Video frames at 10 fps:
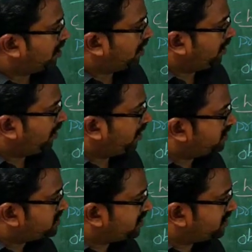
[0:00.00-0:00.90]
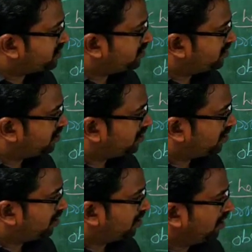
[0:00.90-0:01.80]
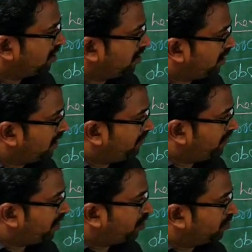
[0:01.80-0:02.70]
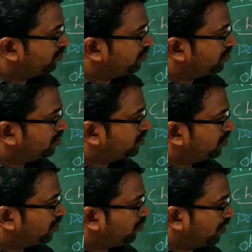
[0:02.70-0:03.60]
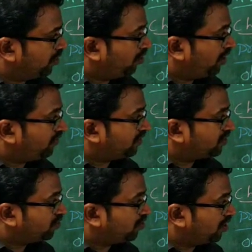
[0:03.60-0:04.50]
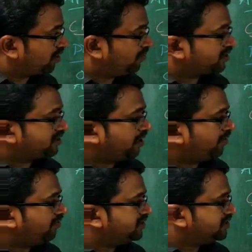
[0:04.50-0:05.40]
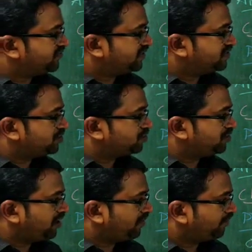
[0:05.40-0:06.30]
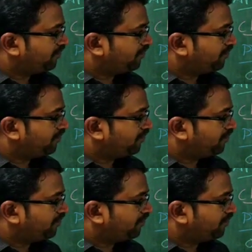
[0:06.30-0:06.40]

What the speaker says: and insert delivery tube through one hole of the 2-hole rubber stopper which is fixed to the